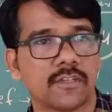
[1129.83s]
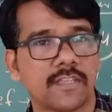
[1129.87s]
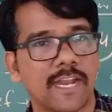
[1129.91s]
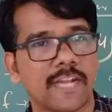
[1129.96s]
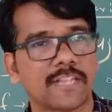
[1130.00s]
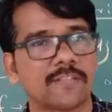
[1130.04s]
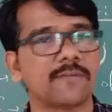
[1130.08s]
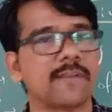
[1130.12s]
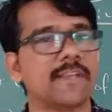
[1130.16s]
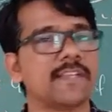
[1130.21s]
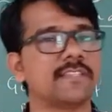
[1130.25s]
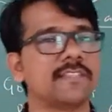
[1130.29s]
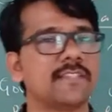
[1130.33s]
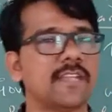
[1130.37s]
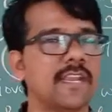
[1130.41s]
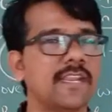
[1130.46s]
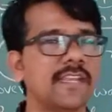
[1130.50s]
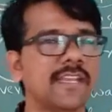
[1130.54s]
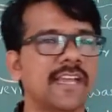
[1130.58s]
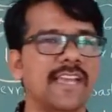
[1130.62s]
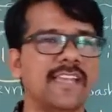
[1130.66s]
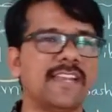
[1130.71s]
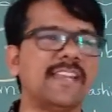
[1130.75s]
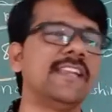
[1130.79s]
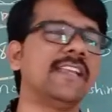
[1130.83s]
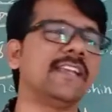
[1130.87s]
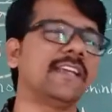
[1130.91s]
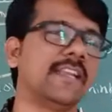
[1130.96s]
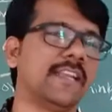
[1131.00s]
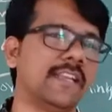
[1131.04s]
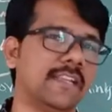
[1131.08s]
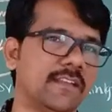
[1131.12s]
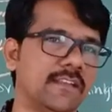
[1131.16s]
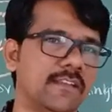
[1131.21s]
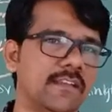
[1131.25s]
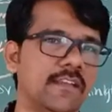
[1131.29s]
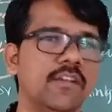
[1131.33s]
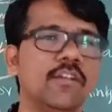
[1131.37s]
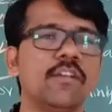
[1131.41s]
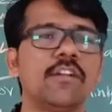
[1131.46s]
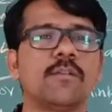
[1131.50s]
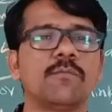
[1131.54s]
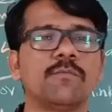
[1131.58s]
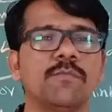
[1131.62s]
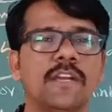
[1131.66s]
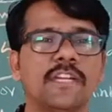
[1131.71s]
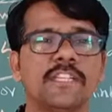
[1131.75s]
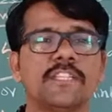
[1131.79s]
That's why he is telling ironically, you know,
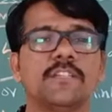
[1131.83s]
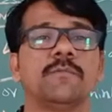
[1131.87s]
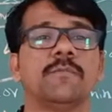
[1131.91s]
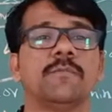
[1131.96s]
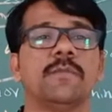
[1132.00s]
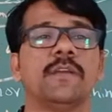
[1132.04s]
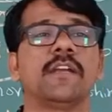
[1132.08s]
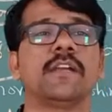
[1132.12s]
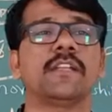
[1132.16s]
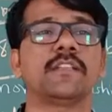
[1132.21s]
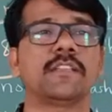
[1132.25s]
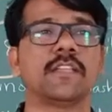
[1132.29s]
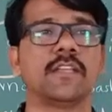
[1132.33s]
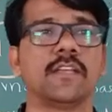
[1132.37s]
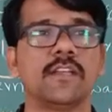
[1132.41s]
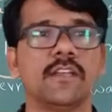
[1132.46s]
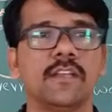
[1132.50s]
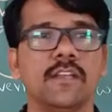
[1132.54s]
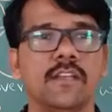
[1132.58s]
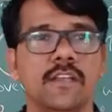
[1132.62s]
nam friendship bekanta